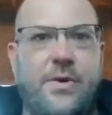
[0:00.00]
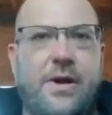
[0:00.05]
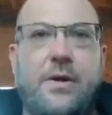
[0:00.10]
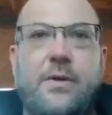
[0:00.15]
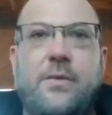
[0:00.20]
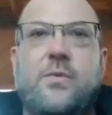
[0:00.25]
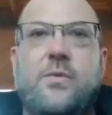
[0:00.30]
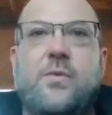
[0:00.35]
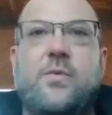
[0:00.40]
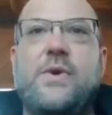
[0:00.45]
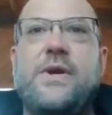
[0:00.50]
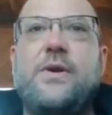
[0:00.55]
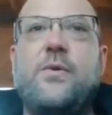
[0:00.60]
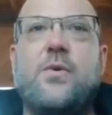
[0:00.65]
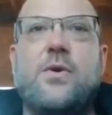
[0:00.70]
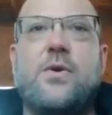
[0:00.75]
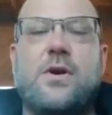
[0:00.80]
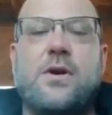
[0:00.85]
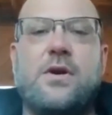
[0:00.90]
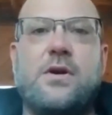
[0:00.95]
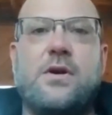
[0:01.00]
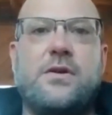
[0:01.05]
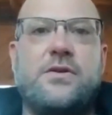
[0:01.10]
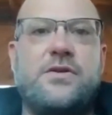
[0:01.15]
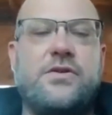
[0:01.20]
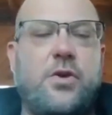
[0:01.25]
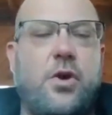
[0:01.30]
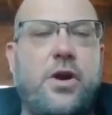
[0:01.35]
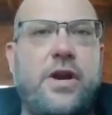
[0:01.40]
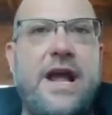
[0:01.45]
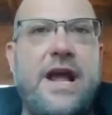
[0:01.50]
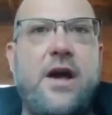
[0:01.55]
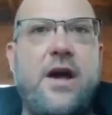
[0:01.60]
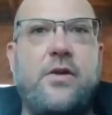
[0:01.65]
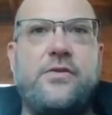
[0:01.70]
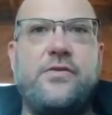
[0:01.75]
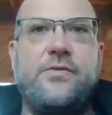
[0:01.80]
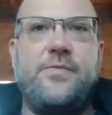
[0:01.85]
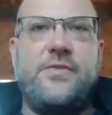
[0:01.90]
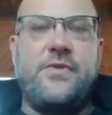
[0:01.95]
Well, we were started
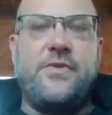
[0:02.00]
out